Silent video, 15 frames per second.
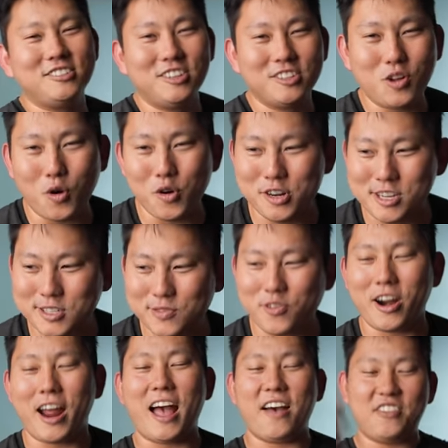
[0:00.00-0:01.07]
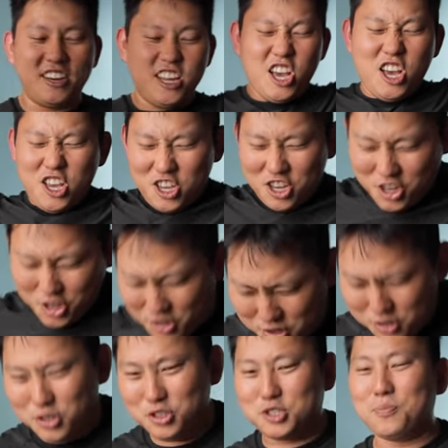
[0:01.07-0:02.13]
are notorious for having
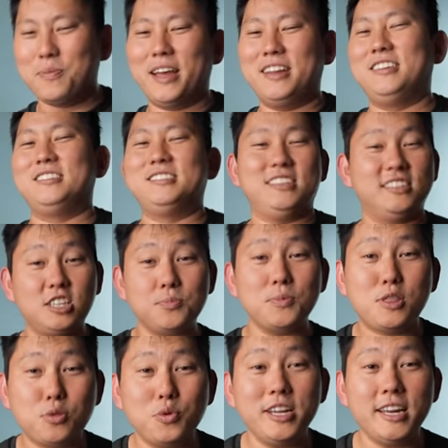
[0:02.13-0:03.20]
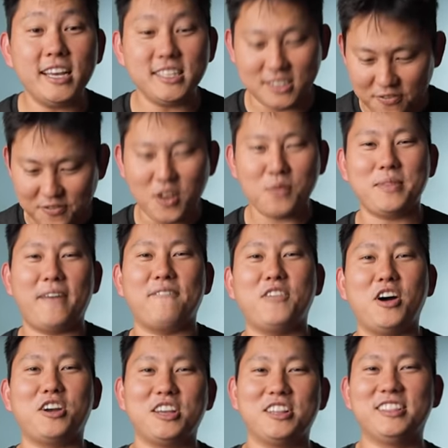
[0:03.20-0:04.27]
huge menus. It took me 3 days to film that
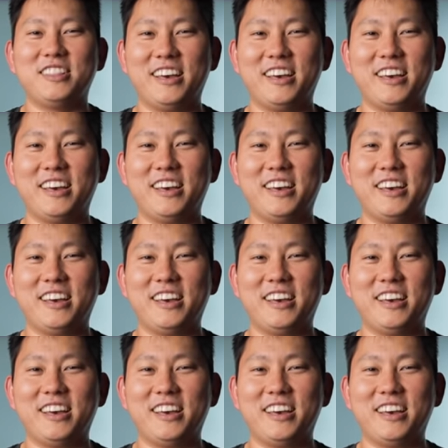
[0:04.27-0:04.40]
f***ing